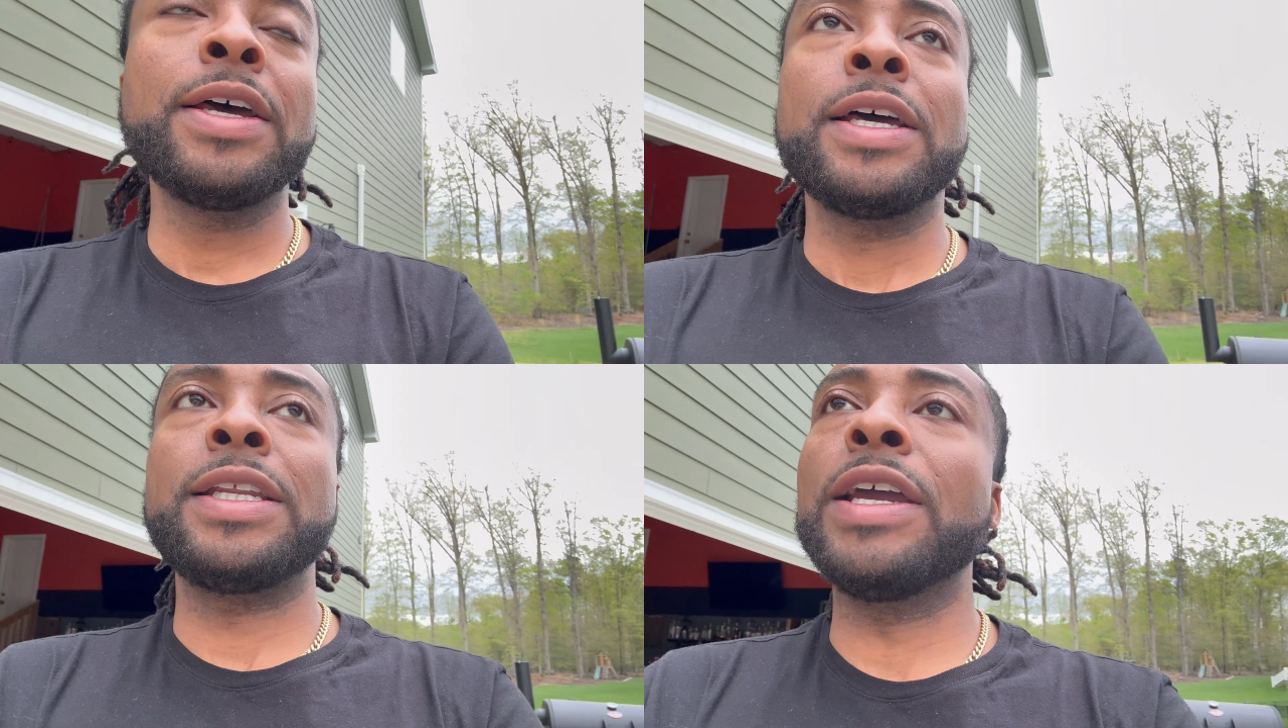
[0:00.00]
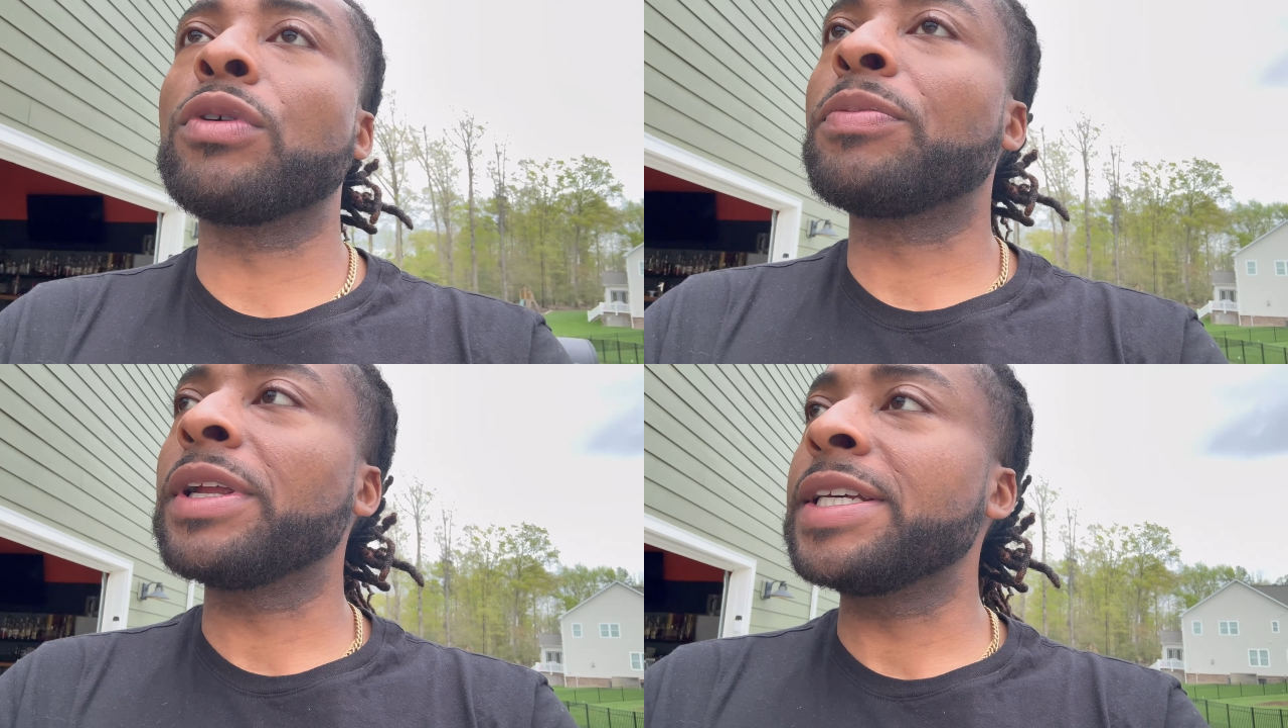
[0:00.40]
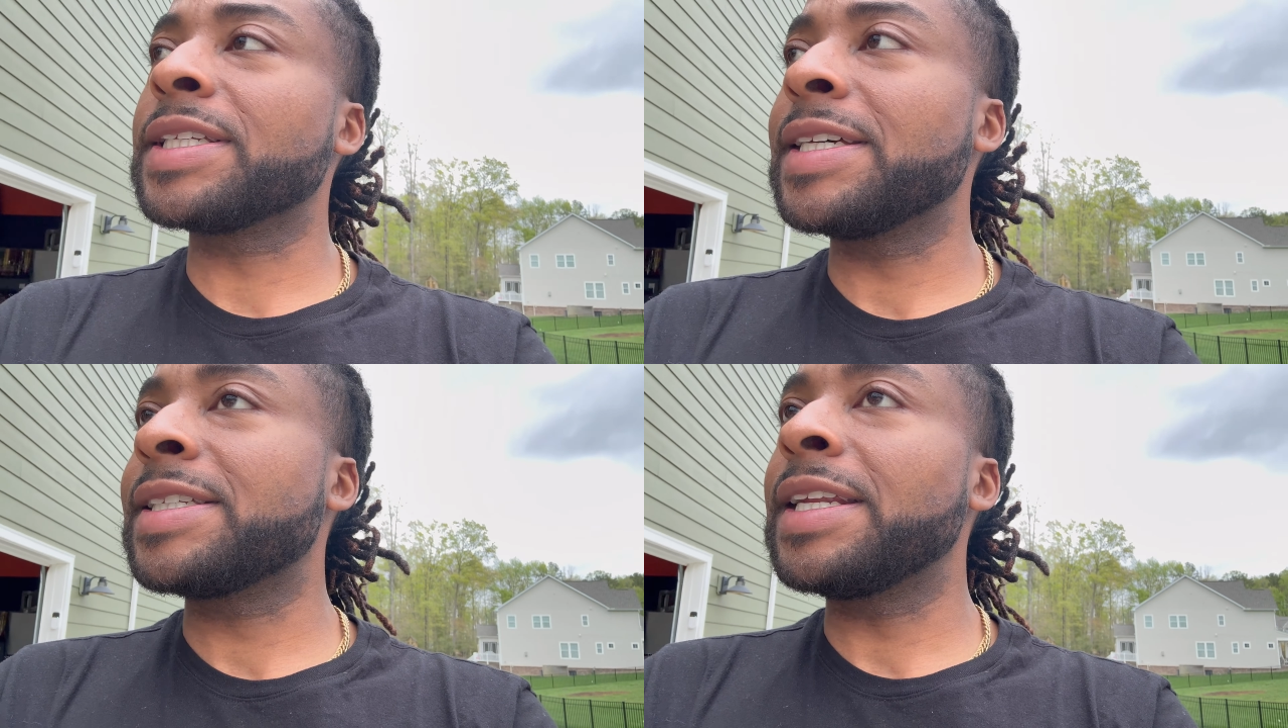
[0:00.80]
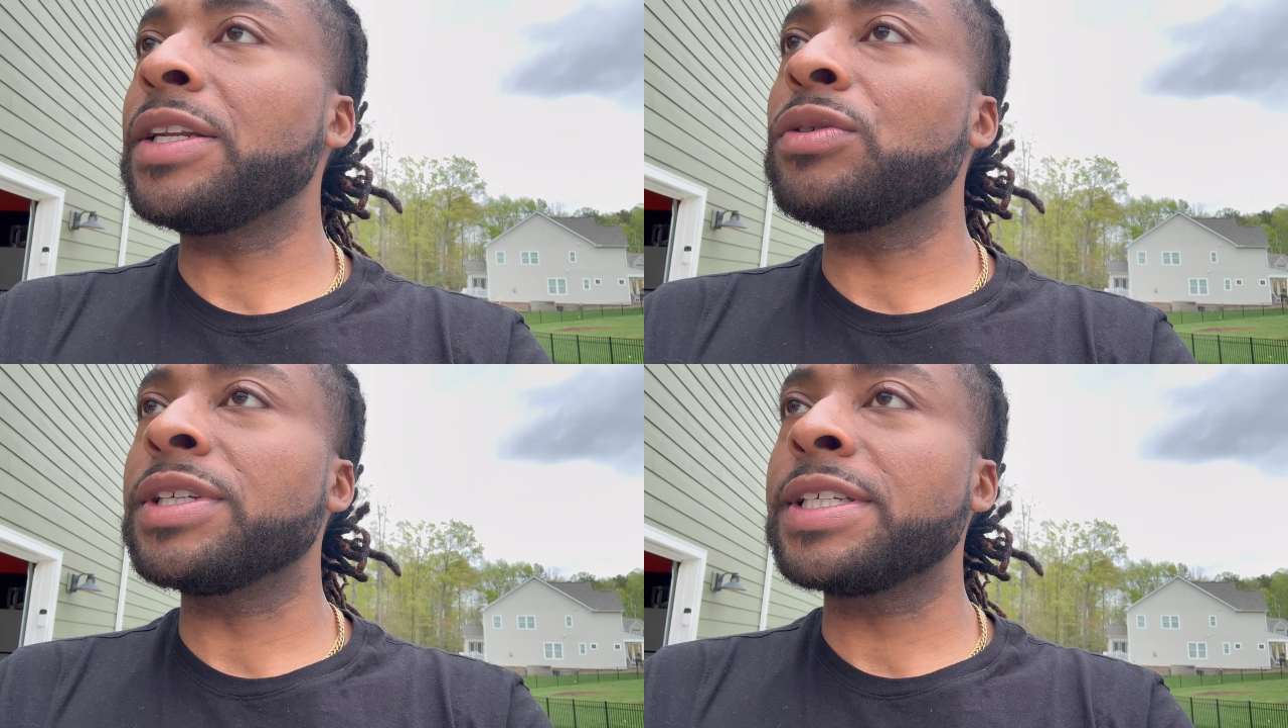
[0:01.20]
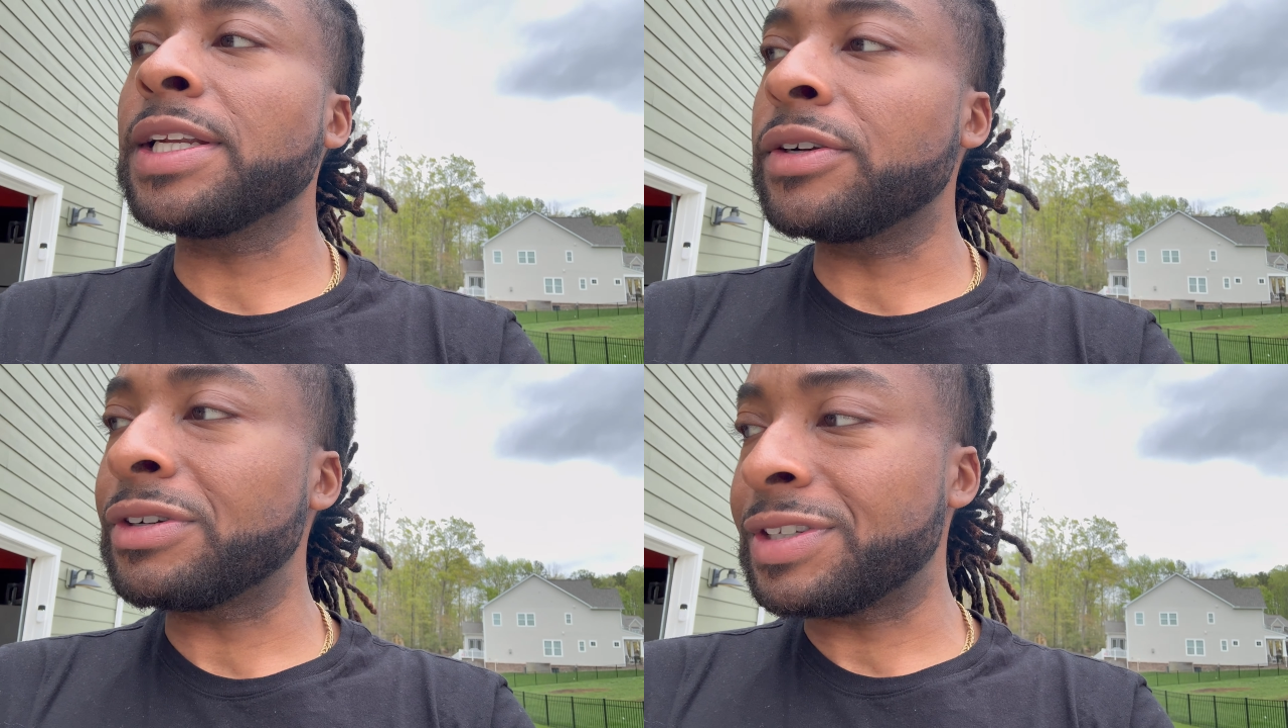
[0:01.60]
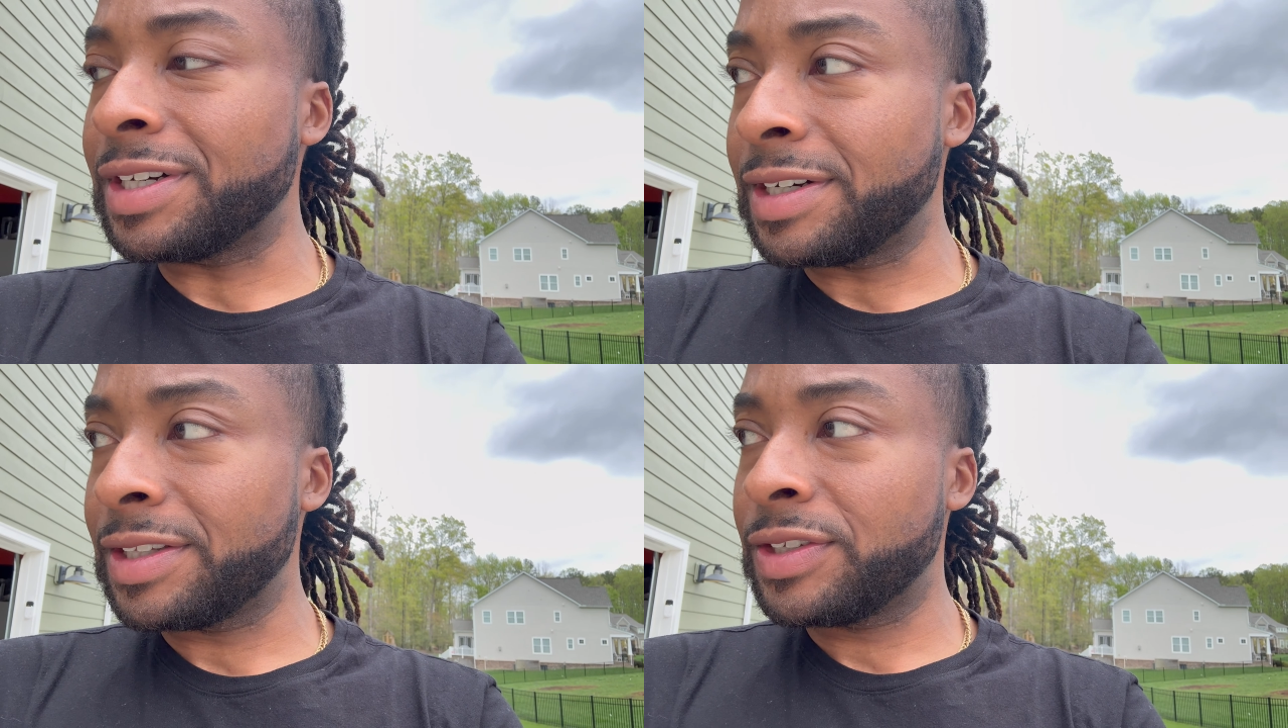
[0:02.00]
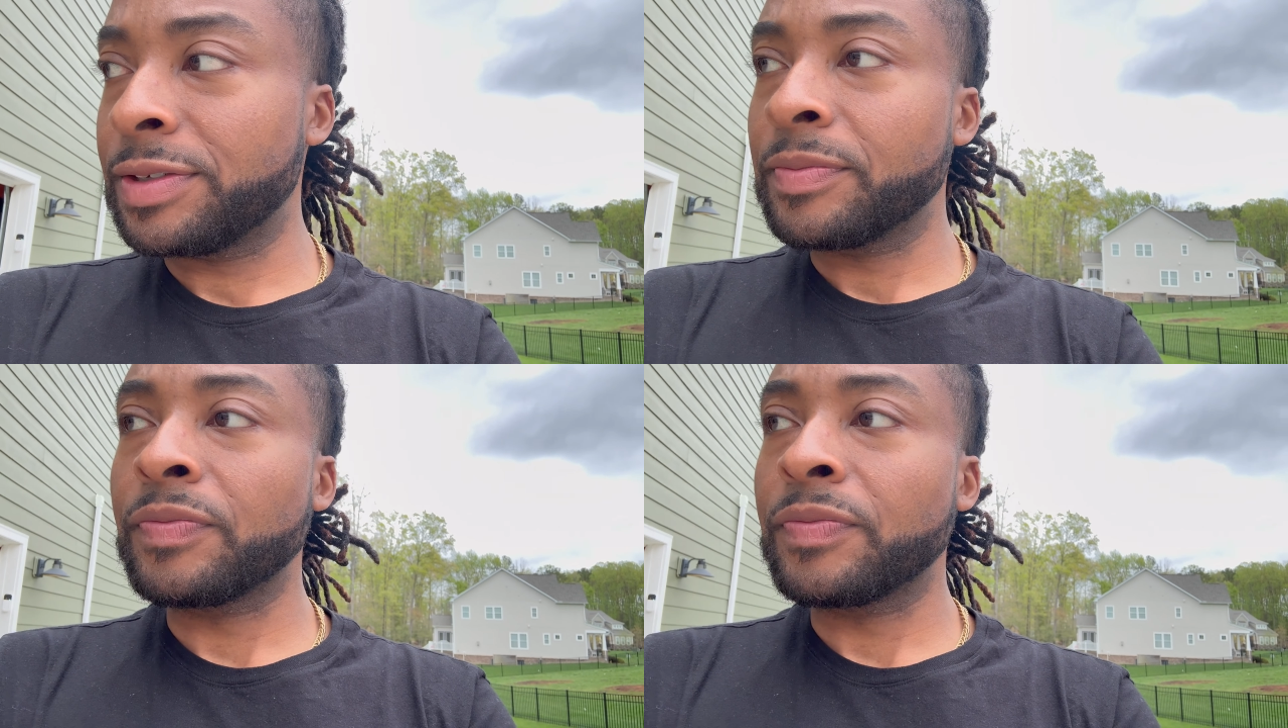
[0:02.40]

they replace, let's say they do the cylinder studs.